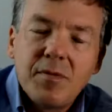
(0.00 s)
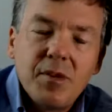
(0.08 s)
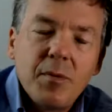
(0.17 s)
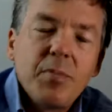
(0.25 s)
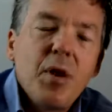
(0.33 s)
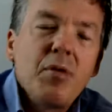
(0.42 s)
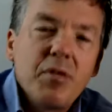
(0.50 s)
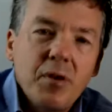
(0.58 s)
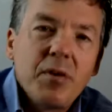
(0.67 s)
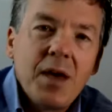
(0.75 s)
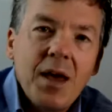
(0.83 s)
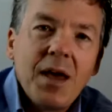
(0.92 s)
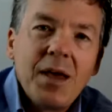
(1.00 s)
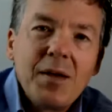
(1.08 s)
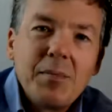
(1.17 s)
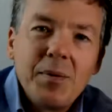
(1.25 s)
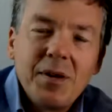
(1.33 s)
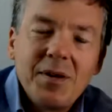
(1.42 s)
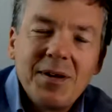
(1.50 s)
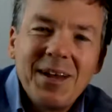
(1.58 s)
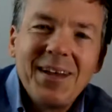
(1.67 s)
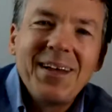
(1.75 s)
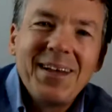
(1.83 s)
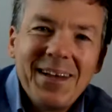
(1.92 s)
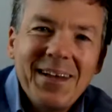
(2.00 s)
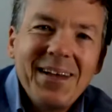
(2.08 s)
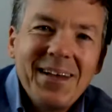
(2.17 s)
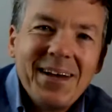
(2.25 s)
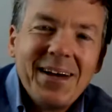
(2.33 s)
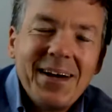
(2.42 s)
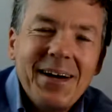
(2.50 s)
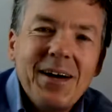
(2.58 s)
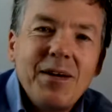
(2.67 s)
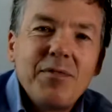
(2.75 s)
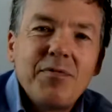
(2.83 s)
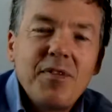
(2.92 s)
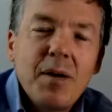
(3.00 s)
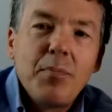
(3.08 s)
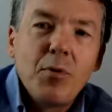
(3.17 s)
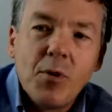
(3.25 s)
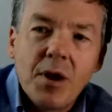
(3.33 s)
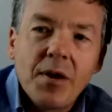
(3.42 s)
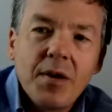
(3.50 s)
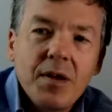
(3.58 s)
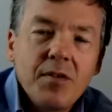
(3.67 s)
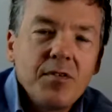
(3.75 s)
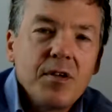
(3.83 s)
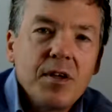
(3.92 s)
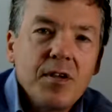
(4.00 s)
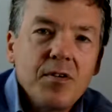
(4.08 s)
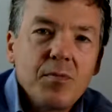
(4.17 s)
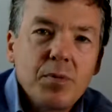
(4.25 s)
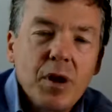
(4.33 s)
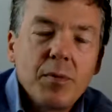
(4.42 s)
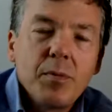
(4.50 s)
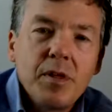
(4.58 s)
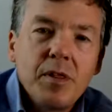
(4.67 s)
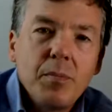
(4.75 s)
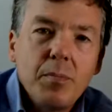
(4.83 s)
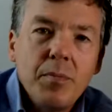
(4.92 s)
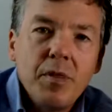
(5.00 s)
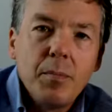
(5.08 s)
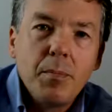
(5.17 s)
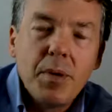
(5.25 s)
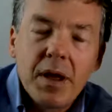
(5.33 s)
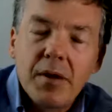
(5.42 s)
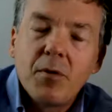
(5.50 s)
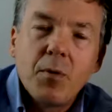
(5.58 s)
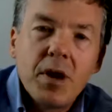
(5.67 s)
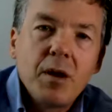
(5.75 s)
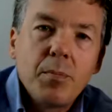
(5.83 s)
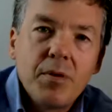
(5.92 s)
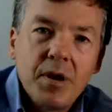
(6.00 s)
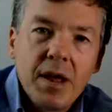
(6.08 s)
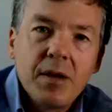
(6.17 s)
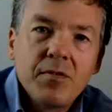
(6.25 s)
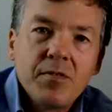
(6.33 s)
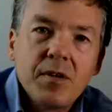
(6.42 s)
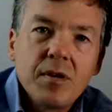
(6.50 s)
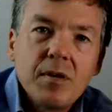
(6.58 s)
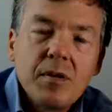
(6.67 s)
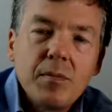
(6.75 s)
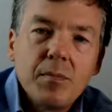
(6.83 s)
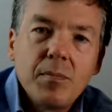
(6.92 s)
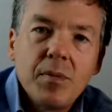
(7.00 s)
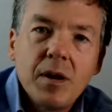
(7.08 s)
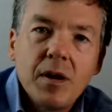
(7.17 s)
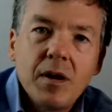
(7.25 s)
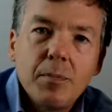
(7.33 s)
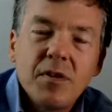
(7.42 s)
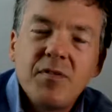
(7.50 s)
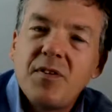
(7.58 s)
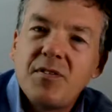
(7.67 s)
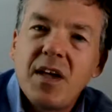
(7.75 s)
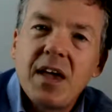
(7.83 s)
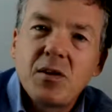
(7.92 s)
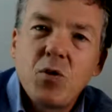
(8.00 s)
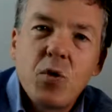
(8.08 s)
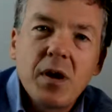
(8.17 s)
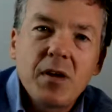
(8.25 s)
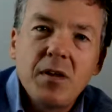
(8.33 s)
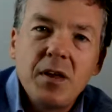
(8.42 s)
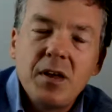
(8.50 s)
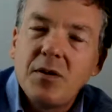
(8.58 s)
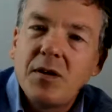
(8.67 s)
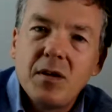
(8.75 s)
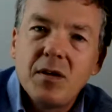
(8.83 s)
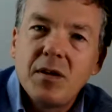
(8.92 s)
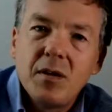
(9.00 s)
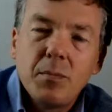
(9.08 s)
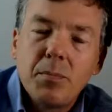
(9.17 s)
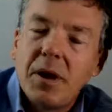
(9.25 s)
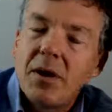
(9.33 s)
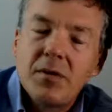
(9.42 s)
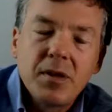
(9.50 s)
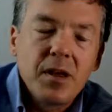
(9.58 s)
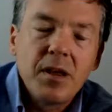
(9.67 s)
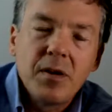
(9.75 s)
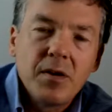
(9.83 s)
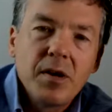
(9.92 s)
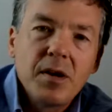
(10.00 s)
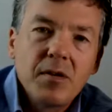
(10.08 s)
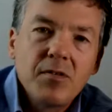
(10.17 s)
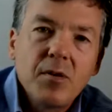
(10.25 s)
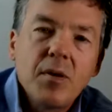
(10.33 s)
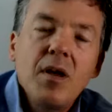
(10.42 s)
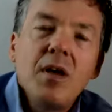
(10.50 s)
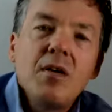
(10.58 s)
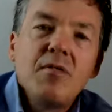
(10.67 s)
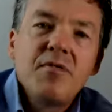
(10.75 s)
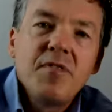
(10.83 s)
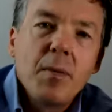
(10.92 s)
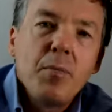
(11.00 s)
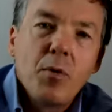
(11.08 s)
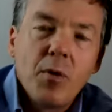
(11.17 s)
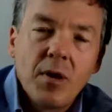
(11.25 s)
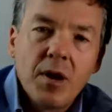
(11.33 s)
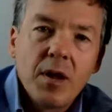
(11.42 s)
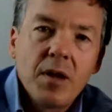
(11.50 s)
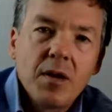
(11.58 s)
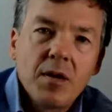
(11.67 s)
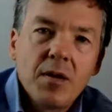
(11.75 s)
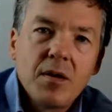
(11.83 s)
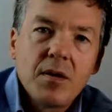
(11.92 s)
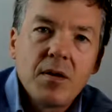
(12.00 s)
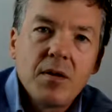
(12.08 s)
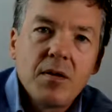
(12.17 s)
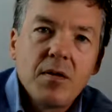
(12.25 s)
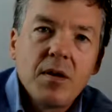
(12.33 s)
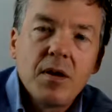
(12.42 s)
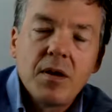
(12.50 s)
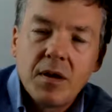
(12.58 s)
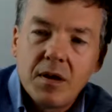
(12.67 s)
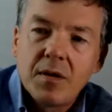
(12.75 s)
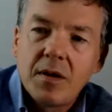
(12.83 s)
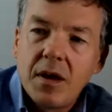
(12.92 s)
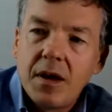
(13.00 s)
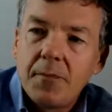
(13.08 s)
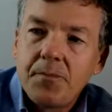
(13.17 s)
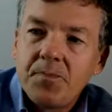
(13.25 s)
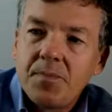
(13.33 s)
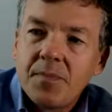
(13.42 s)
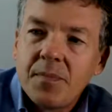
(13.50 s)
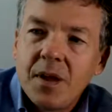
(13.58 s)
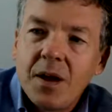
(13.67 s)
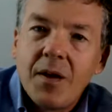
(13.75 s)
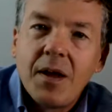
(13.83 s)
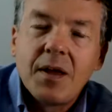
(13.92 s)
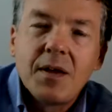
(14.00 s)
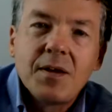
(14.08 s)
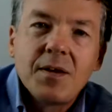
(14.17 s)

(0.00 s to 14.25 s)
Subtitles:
both okay, but February is probably the better way to pronounce it. But if you say it quickly, you barely hear it. So February. Okay. Mm. All right.